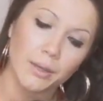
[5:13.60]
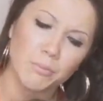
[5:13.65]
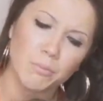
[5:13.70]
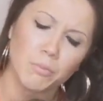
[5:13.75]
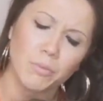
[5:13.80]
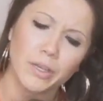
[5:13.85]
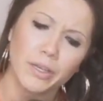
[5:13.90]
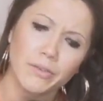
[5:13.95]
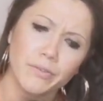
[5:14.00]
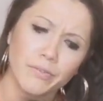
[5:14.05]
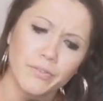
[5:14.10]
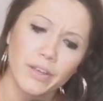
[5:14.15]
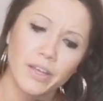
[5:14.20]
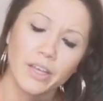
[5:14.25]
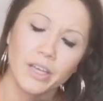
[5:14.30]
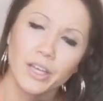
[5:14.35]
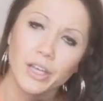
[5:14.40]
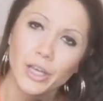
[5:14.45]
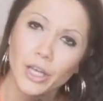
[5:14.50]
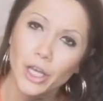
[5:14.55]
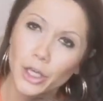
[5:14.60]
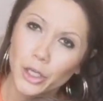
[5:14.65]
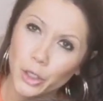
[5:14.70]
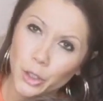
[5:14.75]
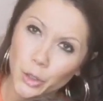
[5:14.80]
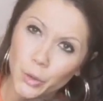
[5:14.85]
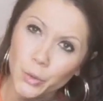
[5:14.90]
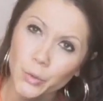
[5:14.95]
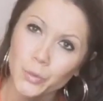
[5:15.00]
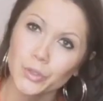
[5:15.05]
with
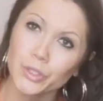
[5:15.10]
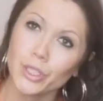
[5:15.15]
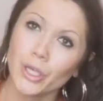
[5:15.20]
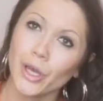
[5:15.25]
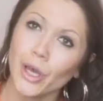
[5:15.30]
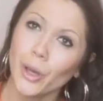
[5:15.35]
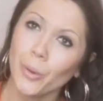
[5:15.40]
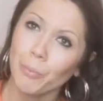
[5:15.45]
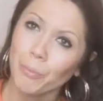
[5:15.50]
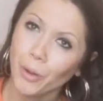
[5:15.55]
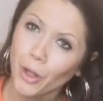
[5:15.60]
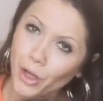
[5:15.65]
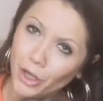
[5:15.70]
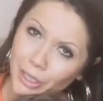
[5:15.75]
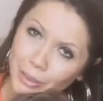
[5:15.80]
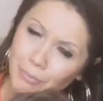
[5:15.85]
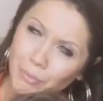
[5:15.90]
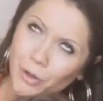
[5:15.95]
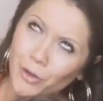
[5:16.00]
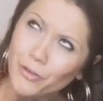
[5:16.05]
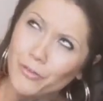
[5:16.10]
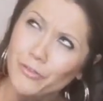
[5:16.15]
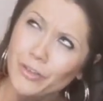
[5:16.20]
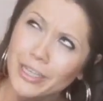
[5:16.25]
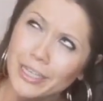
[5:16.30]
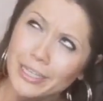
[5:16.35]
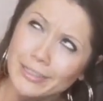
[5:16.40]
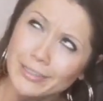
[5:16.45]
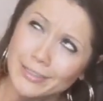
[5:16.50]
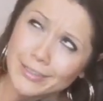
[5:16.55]
acute
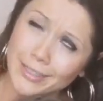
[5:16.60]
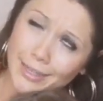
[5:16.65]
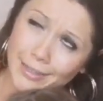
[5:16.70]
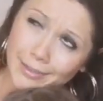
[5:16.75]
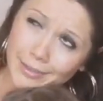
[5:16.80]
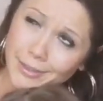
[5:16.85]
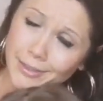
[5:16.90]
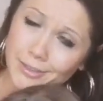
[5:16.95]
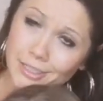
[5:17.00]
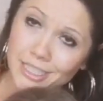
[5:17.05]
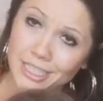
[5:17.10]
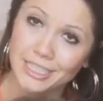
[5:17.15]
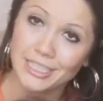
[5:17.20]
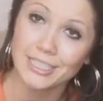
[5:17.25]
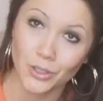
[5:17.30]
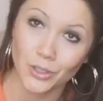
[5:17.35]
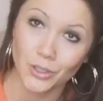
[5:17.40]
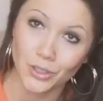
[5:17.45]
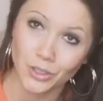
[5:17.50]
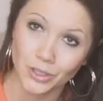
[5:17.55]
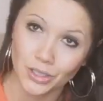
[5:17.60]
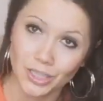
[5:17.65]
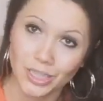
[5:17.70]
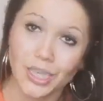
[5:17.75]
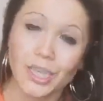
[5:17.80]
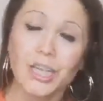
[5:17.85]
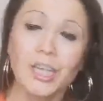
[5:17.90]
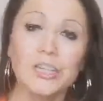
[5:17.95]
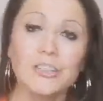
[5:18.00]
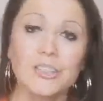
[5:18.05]
polymorphic psychotic disorder.
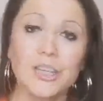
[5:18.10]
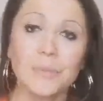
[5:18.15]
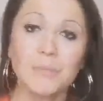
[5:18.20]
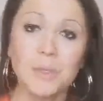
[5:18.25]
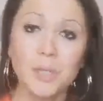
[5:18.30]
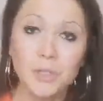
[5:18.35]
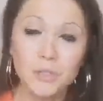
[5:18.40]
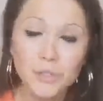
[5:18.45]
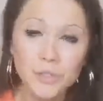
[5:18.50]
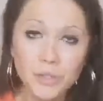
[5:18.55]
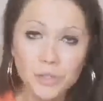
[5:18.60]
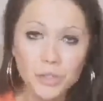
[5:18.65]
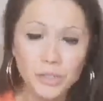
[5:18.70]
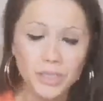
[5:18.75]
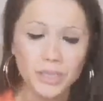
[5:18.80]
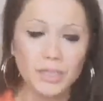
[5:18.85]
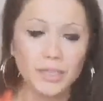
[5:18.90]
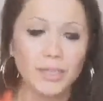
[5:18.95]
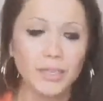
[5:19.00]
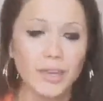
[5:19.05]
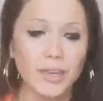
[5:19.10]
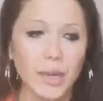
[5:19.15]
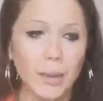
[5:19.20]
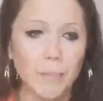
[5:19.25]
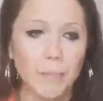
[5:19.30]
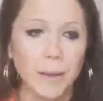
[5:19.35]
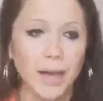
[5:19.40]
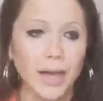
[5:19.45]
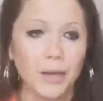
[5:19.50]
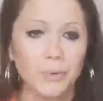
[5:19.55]
So I'm not talking
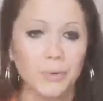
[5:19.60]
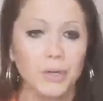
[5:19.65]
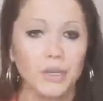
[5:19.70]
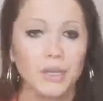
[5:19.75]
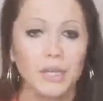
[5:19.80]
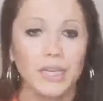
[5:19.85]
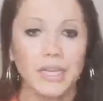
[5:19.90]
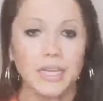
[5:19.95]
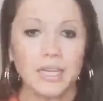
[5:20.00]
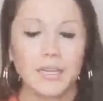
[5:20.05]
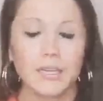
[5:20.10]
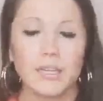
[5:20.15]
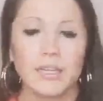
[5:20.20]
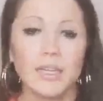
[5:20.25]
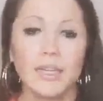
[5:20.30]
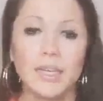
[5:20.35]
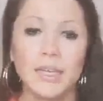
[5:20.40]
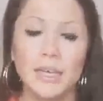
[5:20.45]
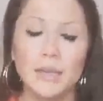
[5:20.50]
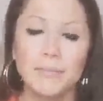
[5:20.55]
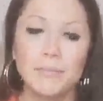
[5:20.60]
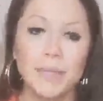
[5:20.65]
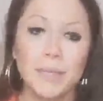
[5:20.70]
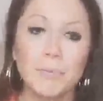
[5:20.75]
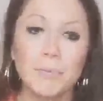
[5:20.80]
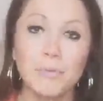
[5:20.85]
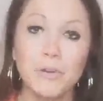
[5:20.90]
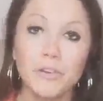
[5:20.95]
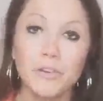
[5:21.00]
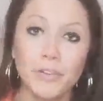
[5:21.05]
about
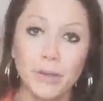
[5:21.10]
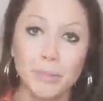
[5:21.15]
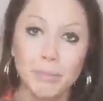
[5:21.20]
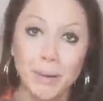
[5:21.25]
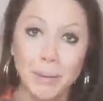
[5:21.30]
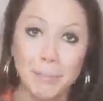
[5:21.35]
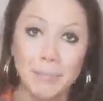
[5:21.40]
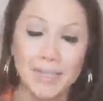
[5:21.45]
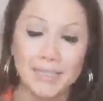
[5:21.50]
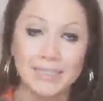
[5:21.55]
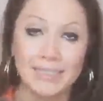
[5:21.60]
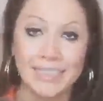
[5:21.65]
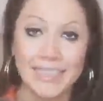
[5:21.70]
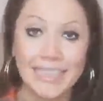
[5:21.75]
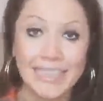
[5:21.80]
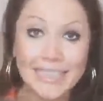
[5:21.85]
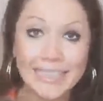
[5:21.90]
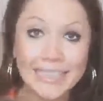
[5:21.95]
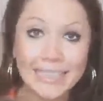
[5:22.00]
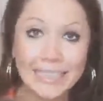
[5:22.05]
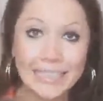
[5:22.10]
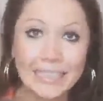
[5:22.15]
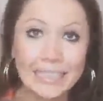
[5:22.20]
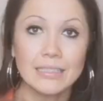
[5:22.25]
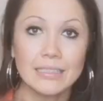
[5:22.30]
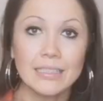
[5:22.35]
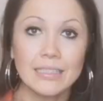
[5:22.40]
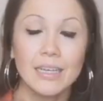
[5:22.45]
improving my mental illness